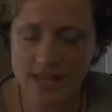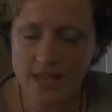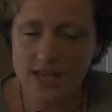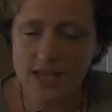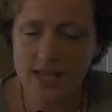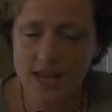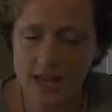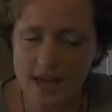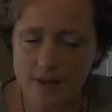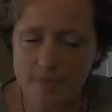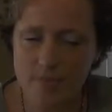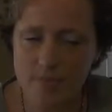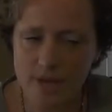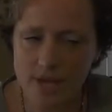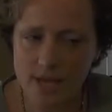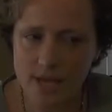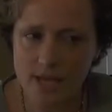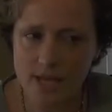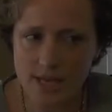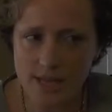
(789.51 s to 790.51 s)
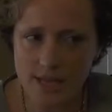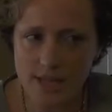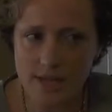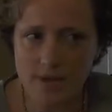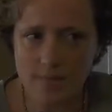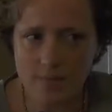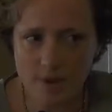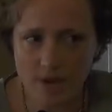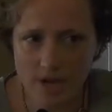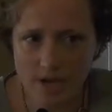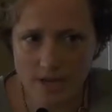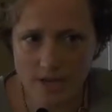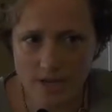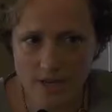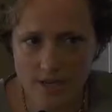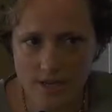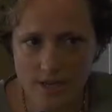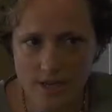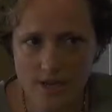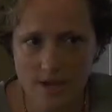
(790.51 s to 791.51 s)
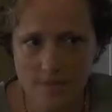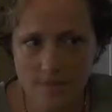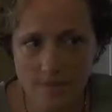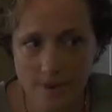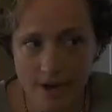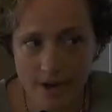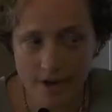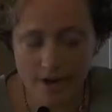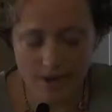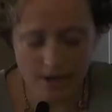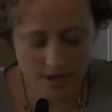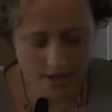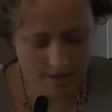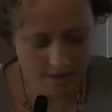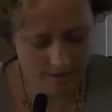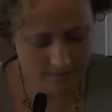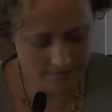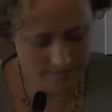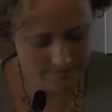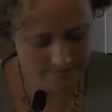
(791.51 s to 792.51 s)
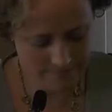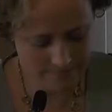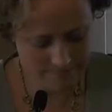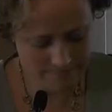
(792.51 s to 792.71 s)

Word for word: it can't be anything but American.